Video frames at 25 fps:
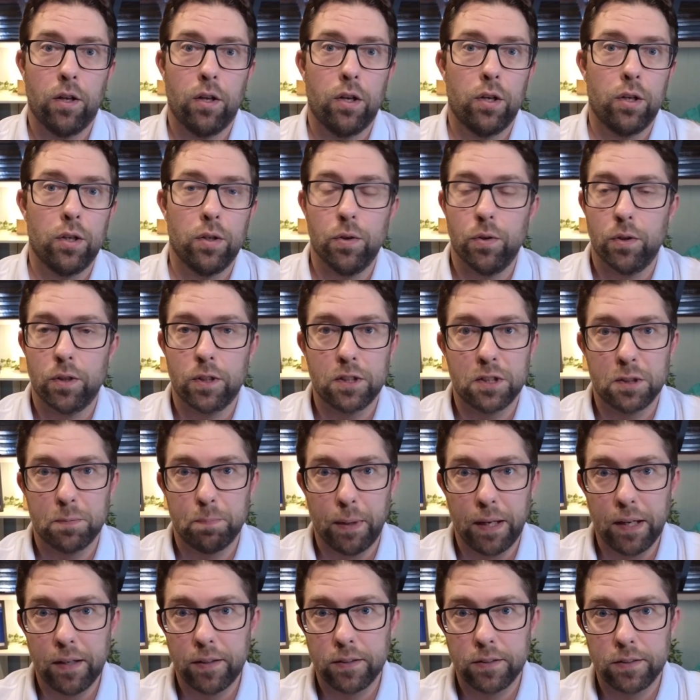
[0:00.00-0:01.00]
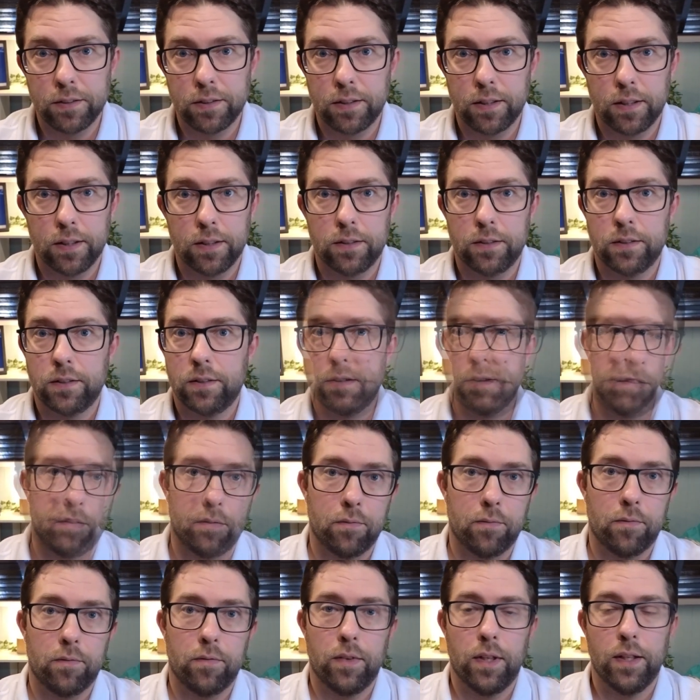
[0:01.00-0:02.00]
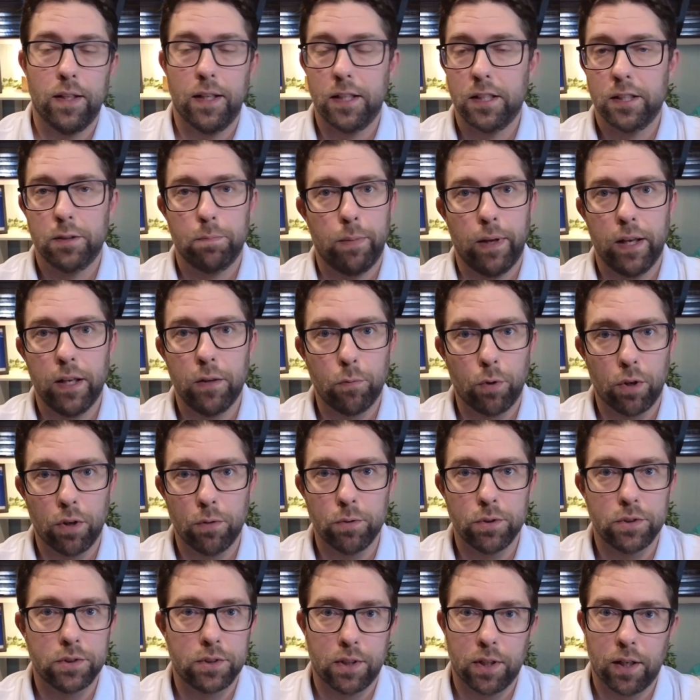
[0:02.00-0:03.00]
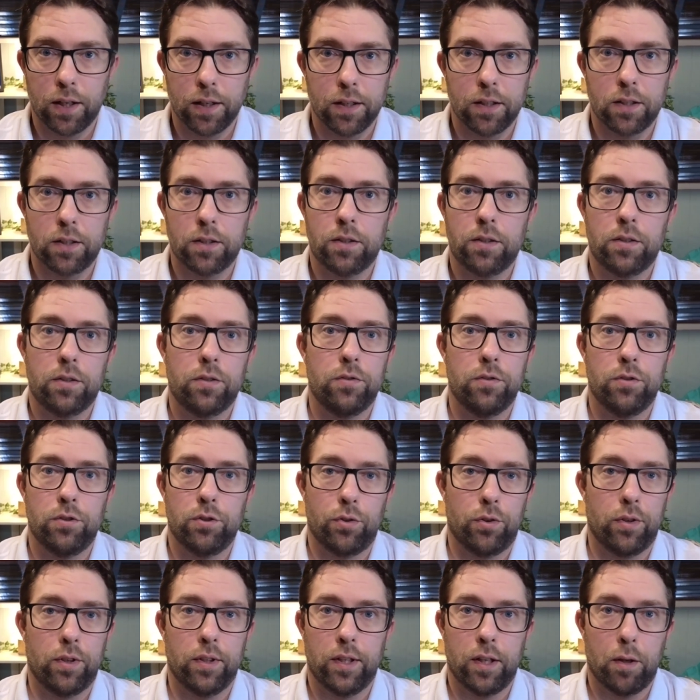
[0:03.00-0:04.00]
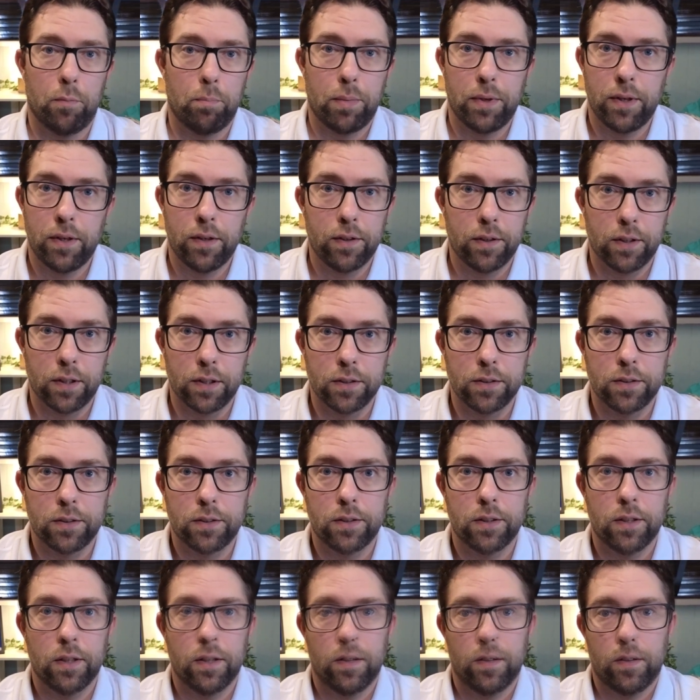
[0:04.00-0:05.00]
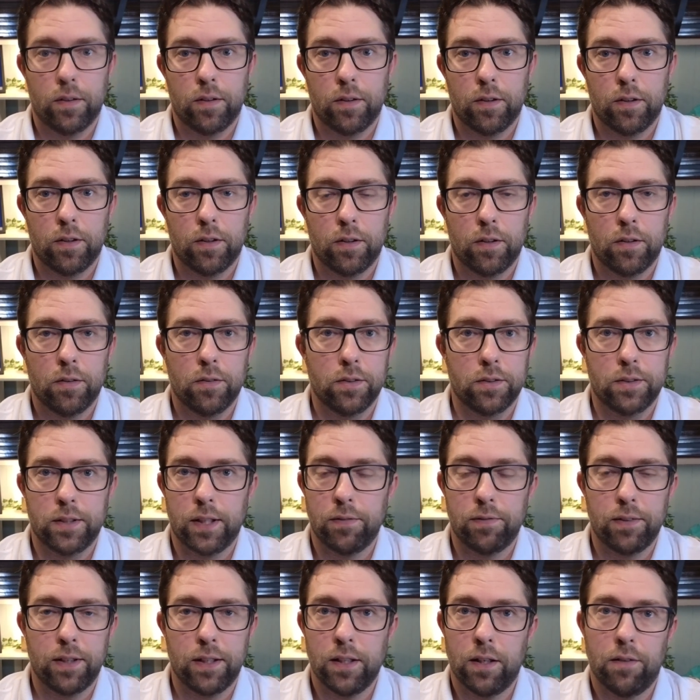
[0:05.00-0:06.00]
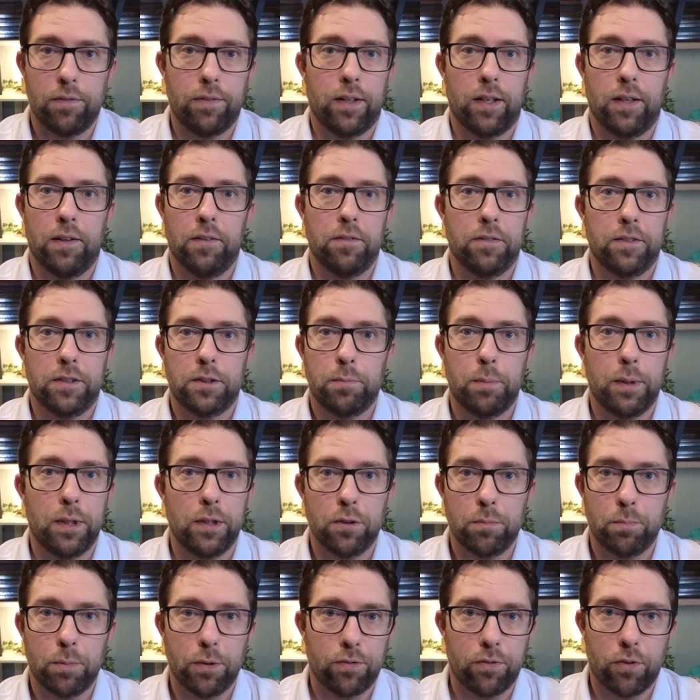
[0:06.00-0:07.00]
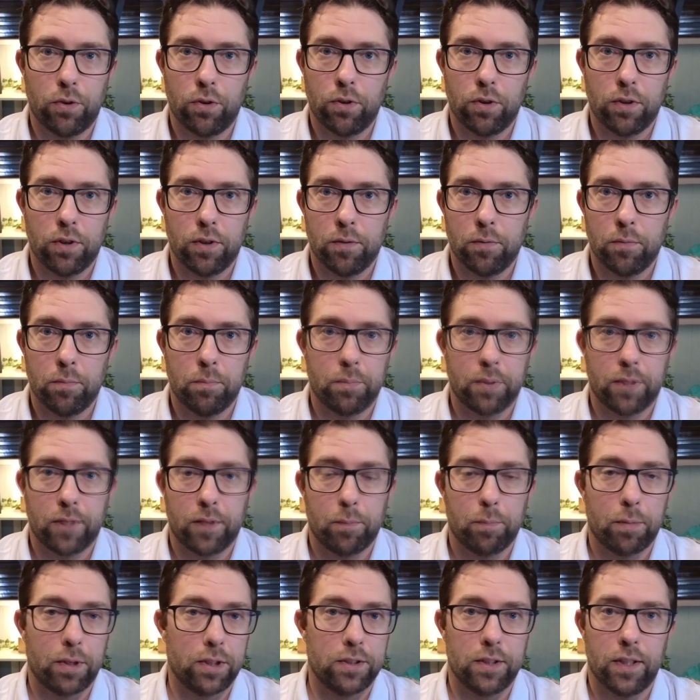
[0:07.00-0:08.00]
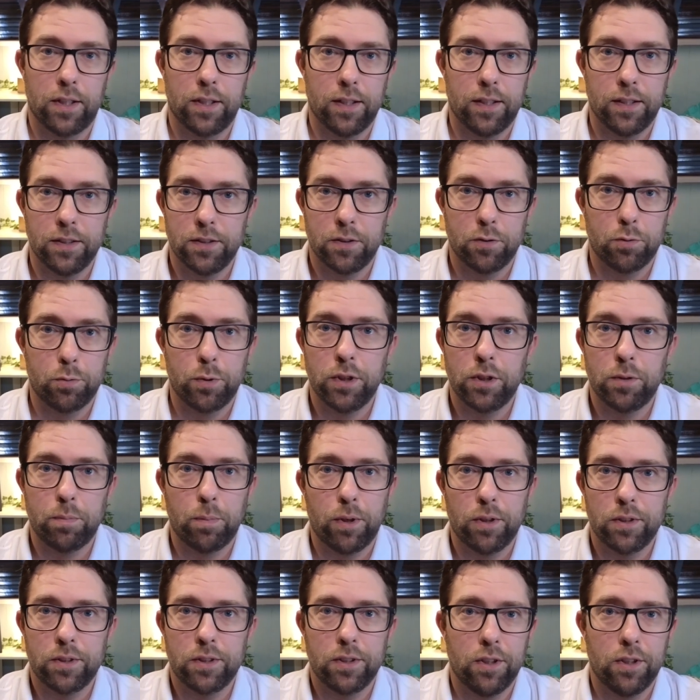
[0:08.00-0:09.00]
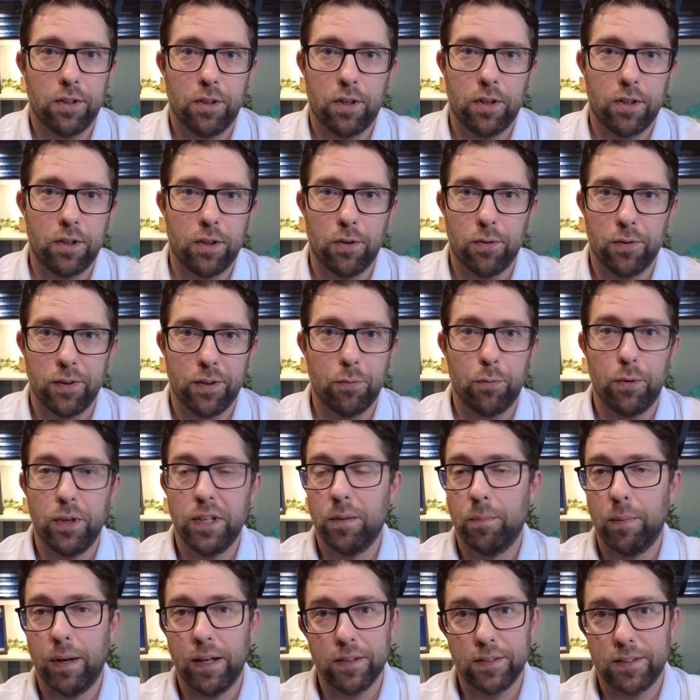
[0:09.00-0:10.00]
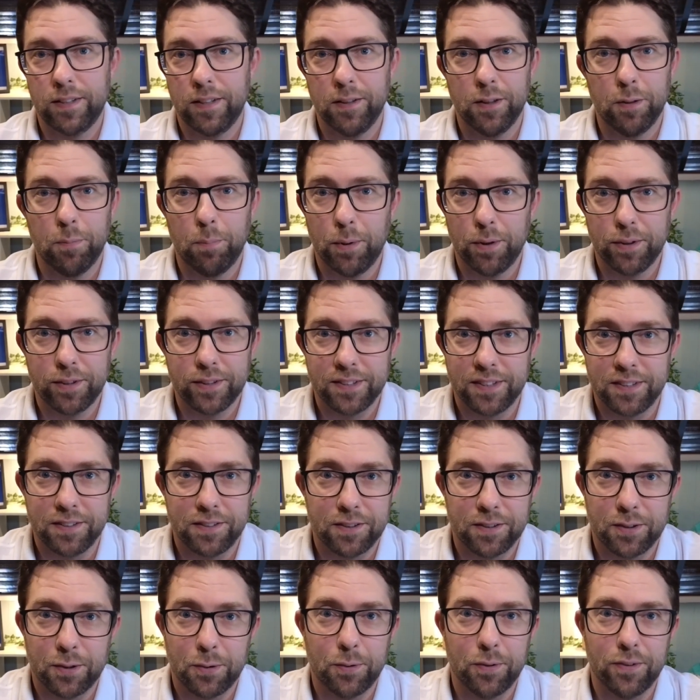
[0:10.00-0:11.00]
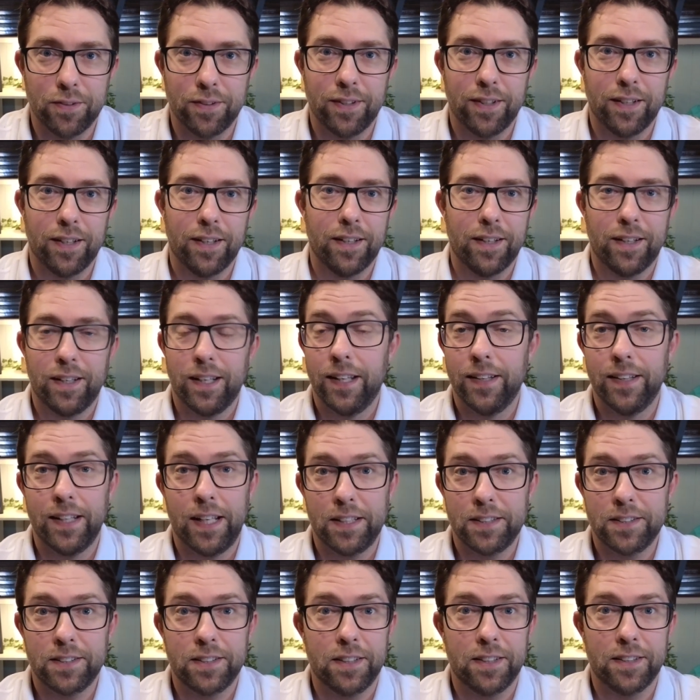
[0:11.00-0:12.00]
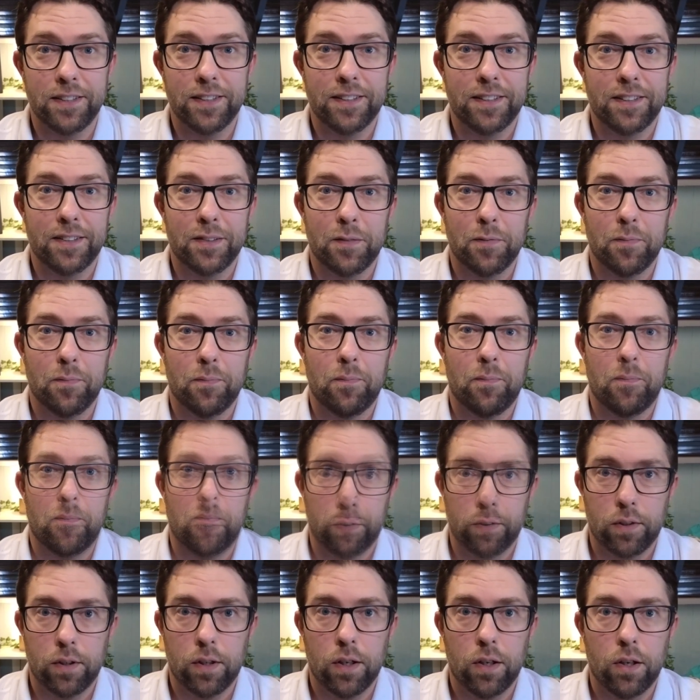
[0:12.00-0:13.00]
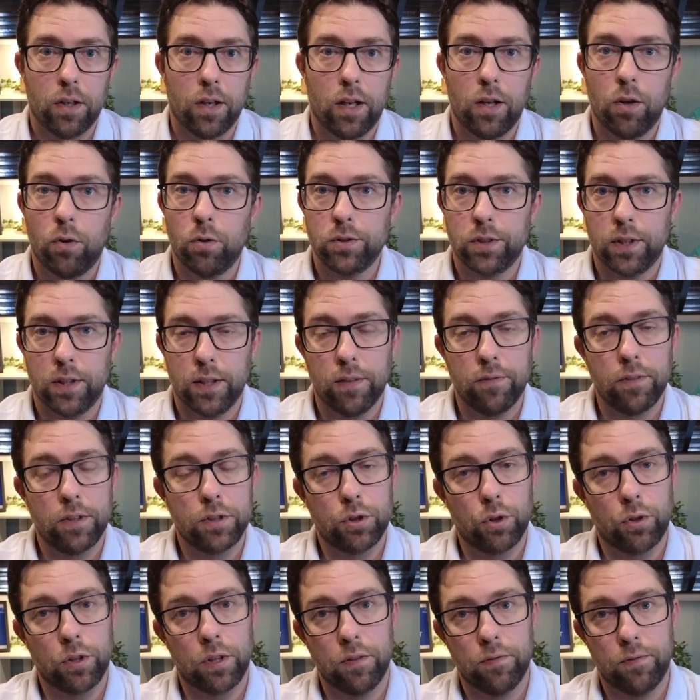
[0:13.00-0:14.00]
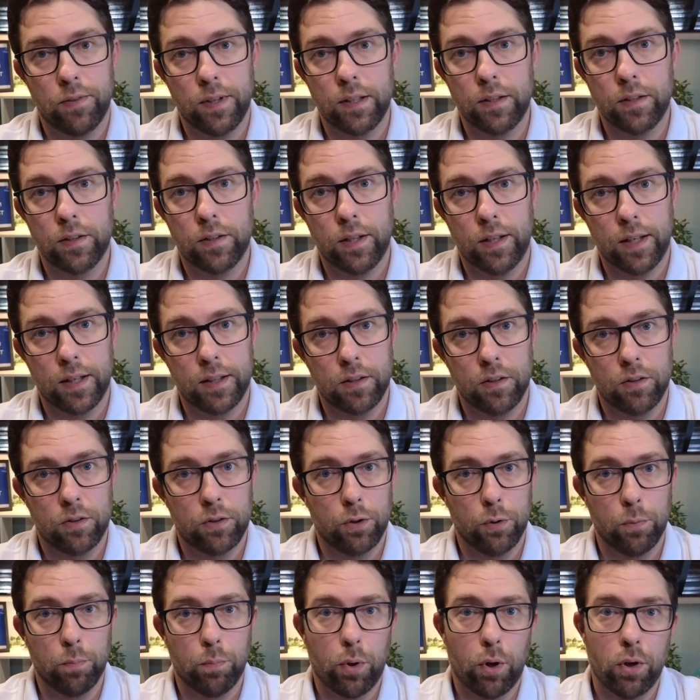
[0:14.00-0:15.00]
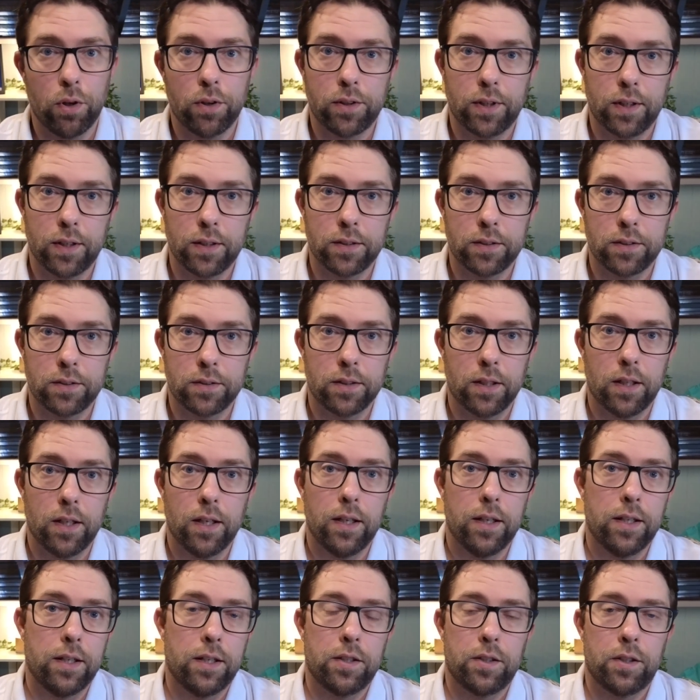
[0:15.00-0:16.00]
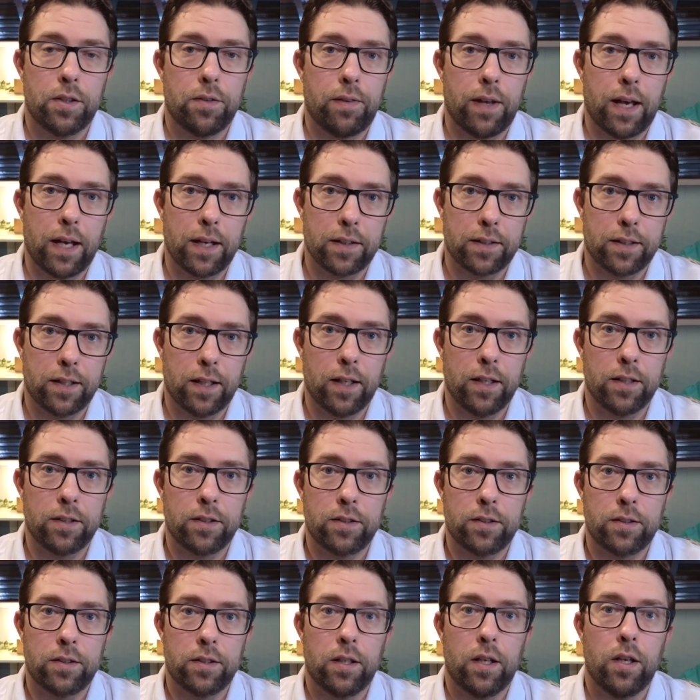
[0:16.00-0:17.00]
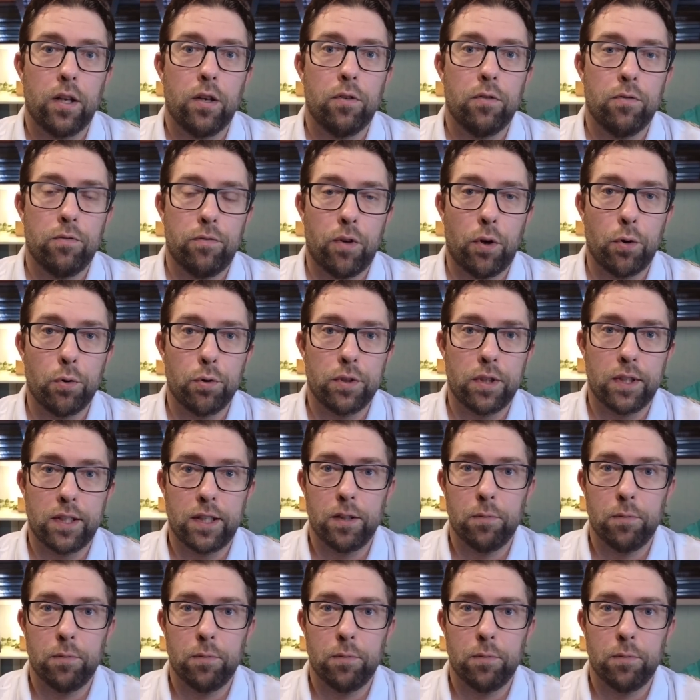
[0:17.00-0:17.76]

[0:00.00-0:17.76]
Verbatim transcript: who experienced it and, and they explain what it was like during that period. It's definitely nothing I've experienced before because as a Swedish person, you only read about it in the books in school, and that's it. And also, another shocking thing connected to politics is the fact that voting in